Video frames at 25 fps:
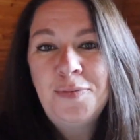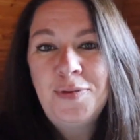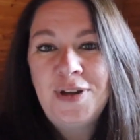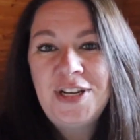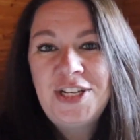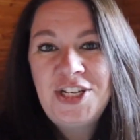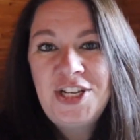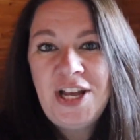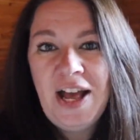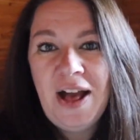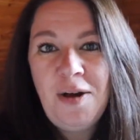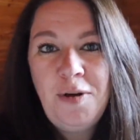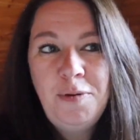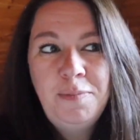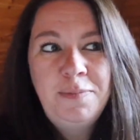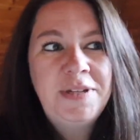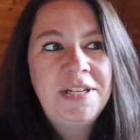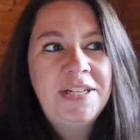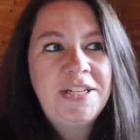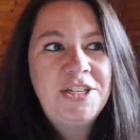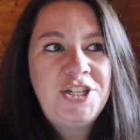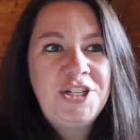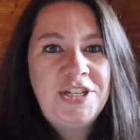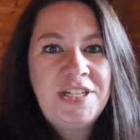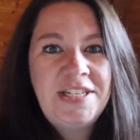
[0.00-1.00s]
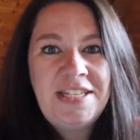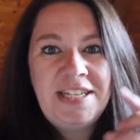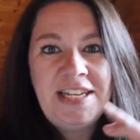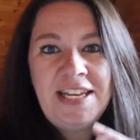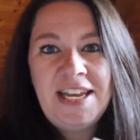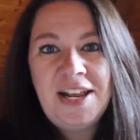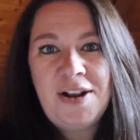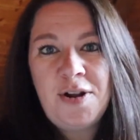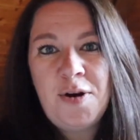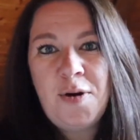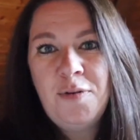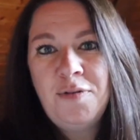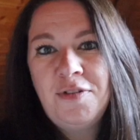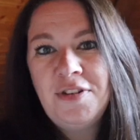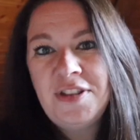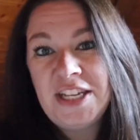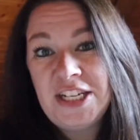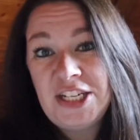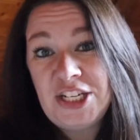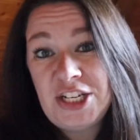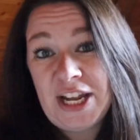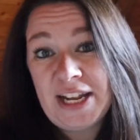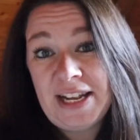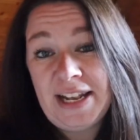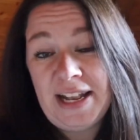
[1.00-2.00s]
which helped just to get over
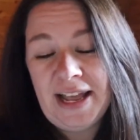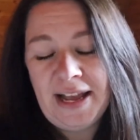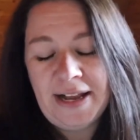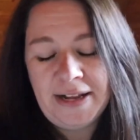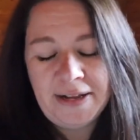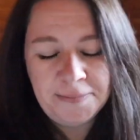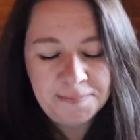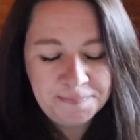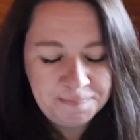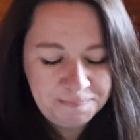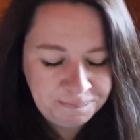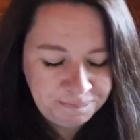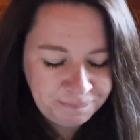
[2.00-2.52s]
the jet lag.